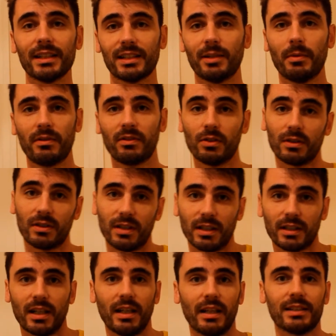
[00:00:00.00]
some have got
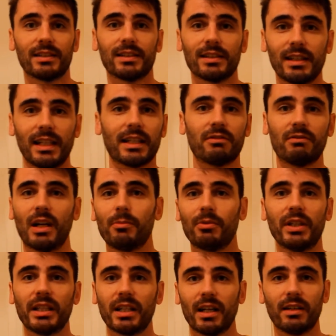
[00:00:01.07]
kind of this slick
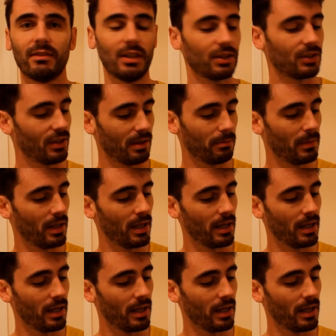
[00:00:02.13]
rubbery kind of look to them.